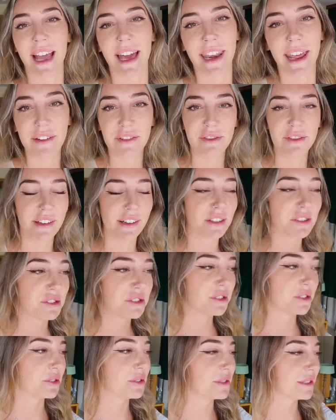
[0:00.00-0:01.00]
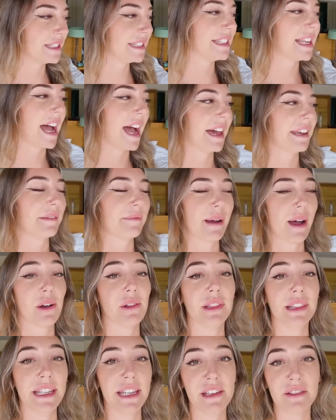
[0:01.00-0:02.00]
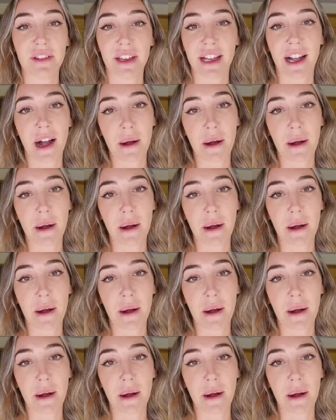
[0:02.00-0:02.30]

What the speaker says: And I feel so sad about leaving